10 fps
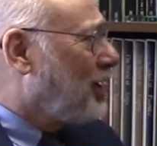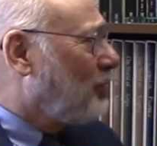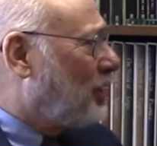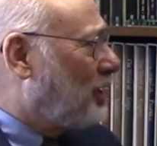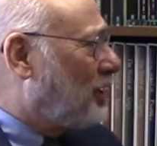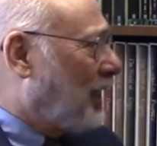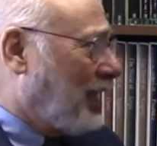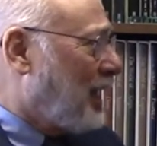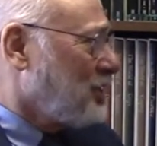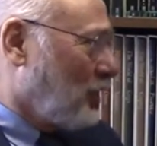I mean, they
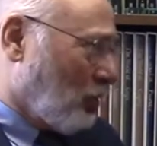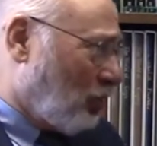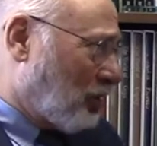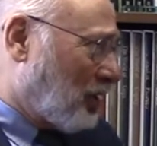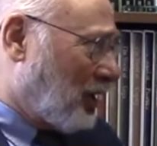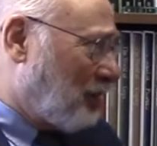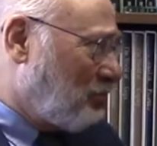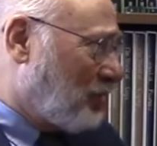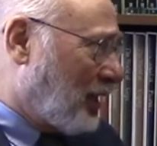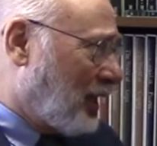lasted a long time. Mm-hmm.